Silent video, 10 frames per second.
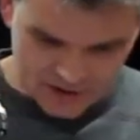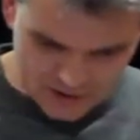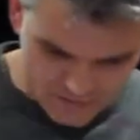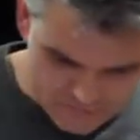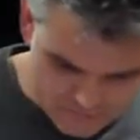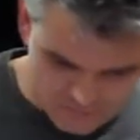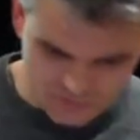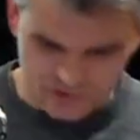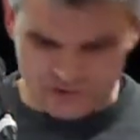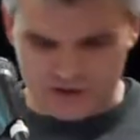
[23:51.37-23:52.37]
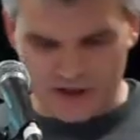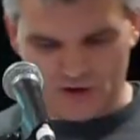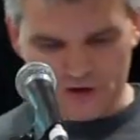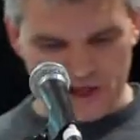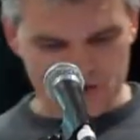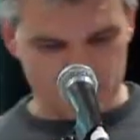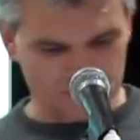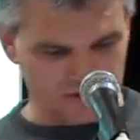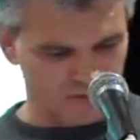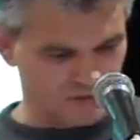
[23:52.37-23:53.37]
Uh, well, not carry on
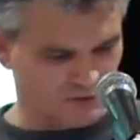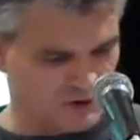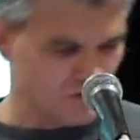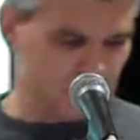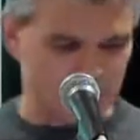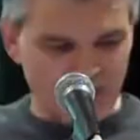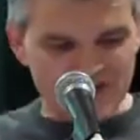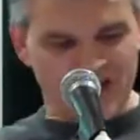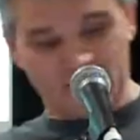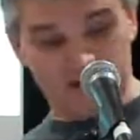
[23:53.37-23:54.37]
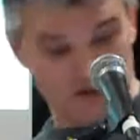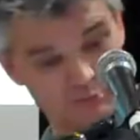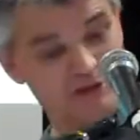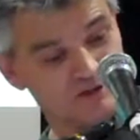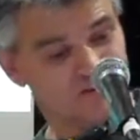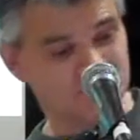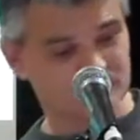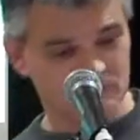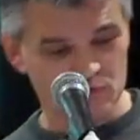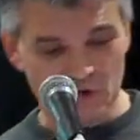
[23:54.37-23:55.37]
actually, we, we, we go backtrack a little bit
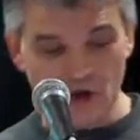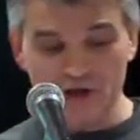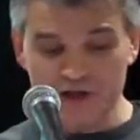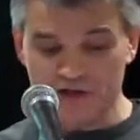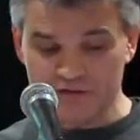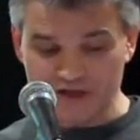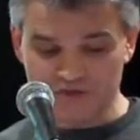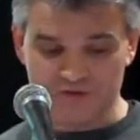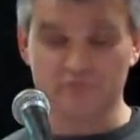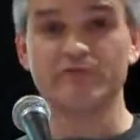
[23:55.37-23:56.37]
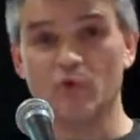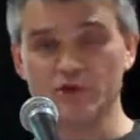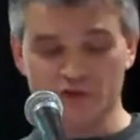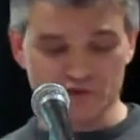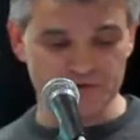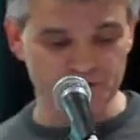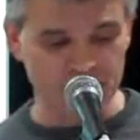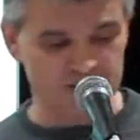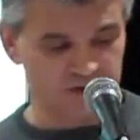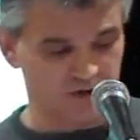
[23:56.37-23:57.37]
to earlier events before the
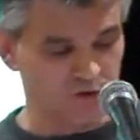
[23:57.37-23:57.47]
crucifixion.